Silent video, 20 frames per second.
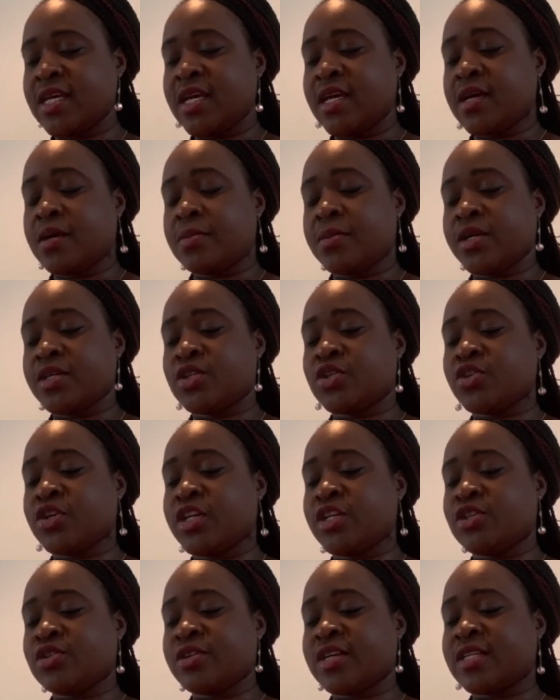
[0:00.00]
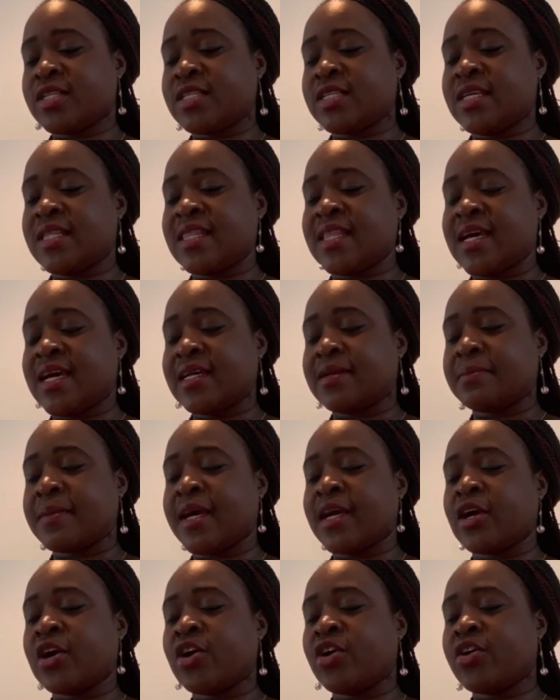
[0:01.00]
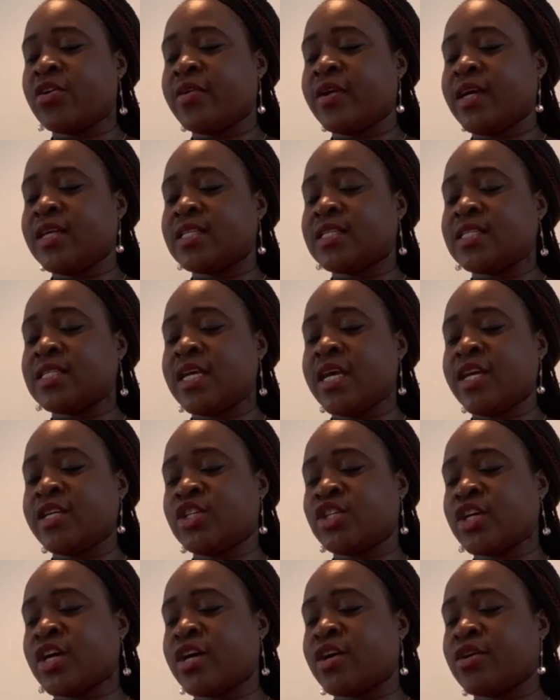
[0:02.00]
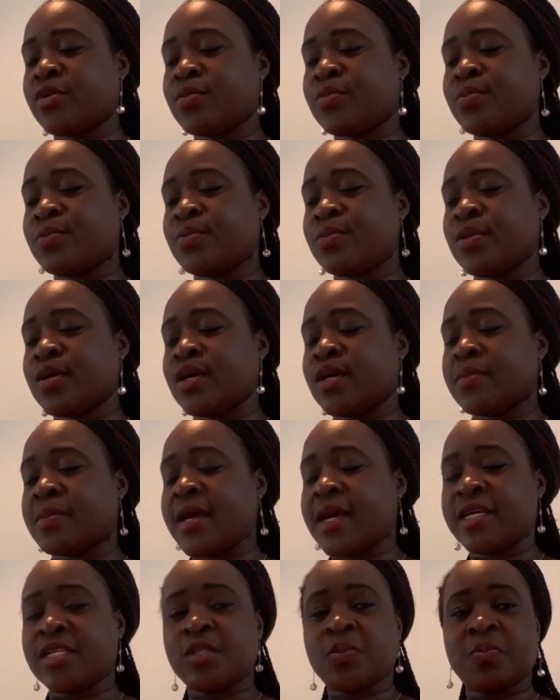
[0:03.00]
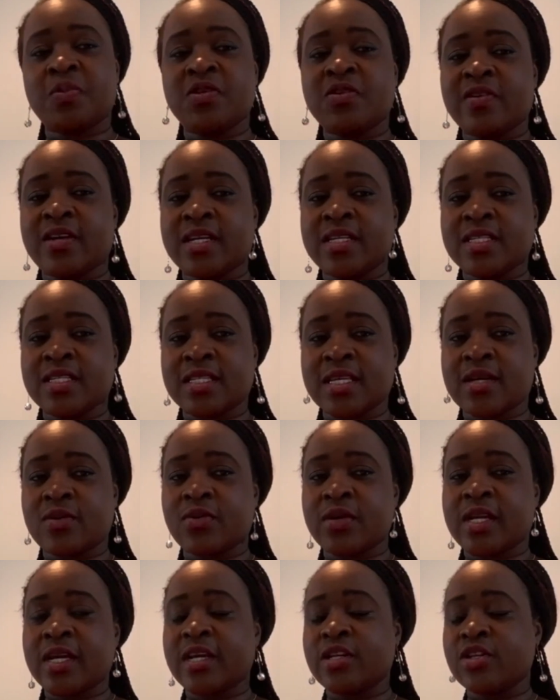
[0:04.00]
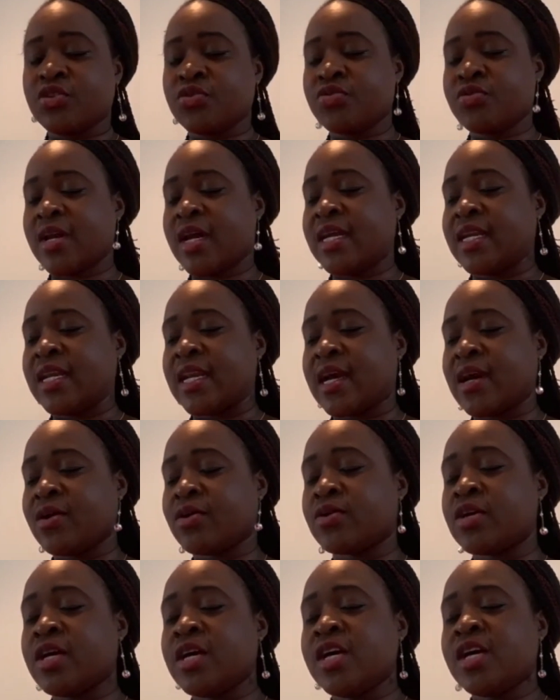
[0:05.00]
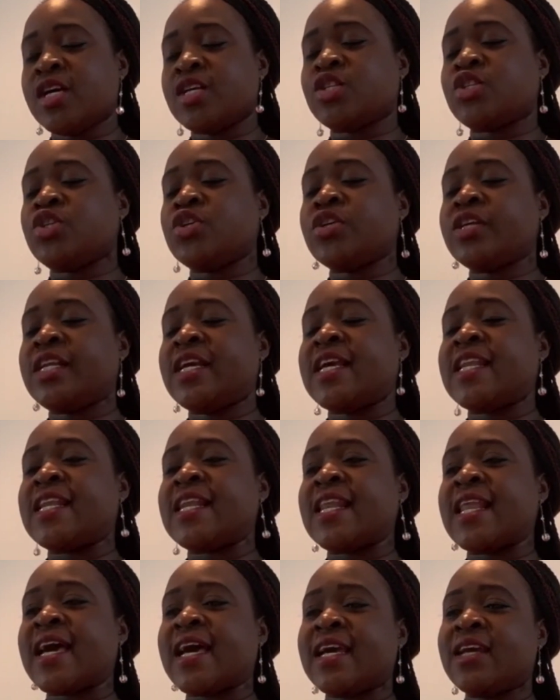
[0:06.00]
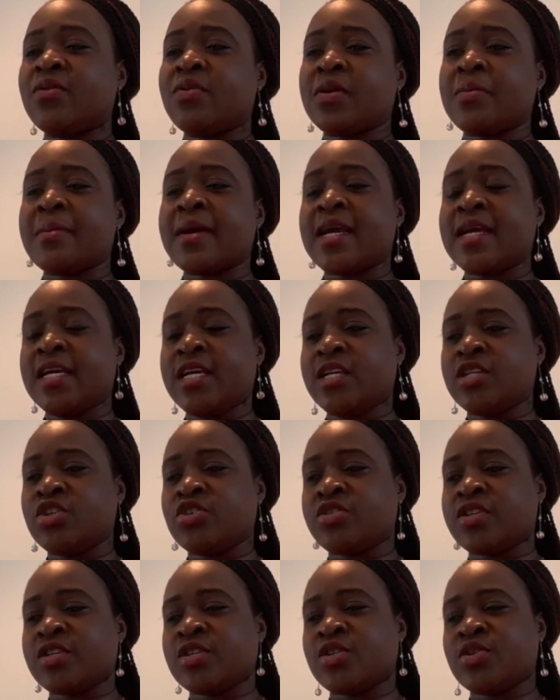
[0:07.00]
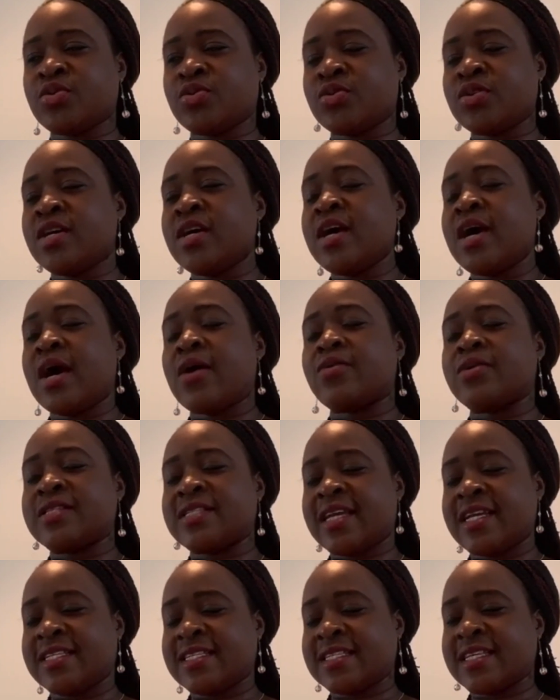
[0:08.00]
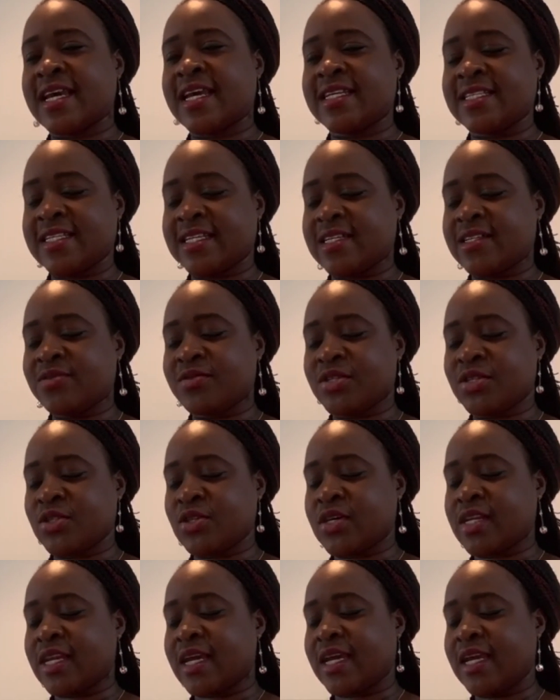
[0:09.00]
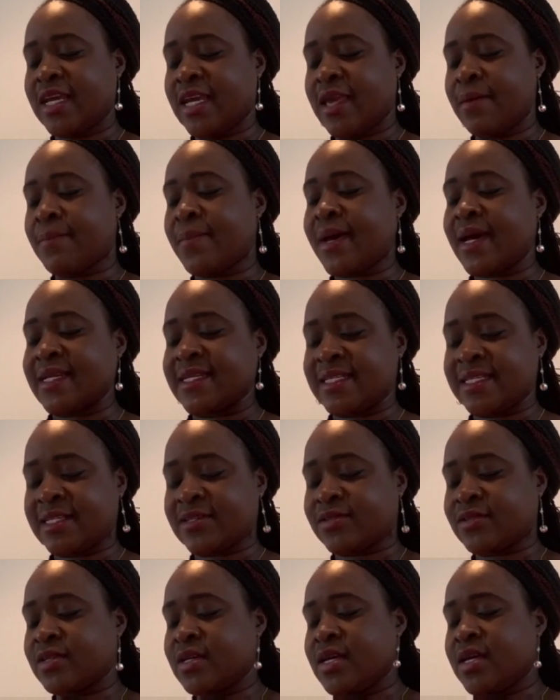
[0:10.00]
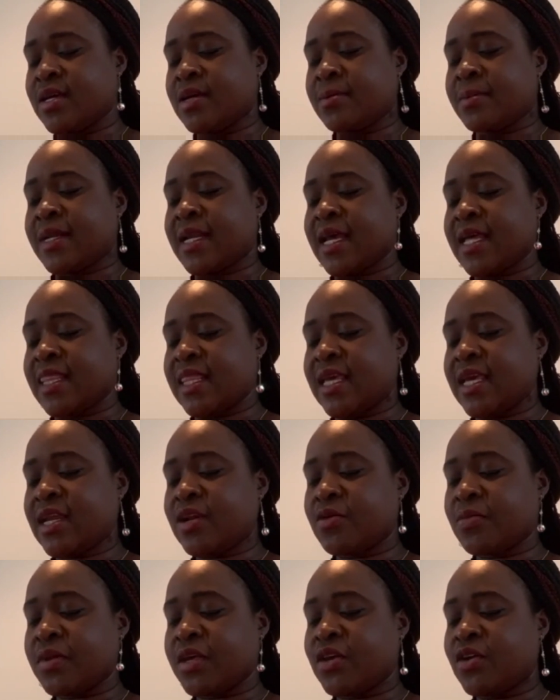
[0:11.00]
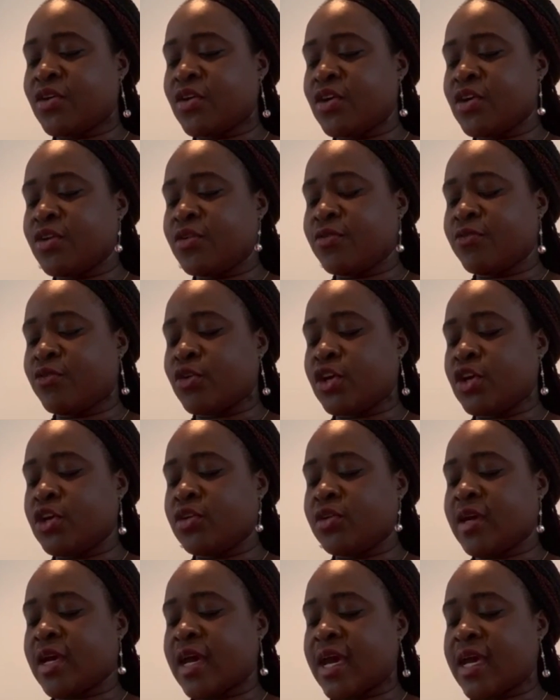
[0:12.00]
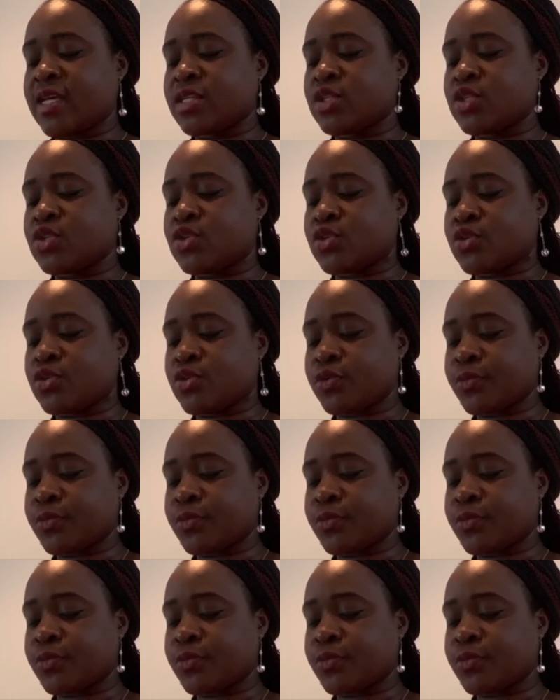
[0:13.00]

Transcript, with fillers: but it's so interesting that my current HR uh, um, experience and what I do right now is still in line with my interests. So I was excited. It was not like a bad deal. But I think it will be good for you guys to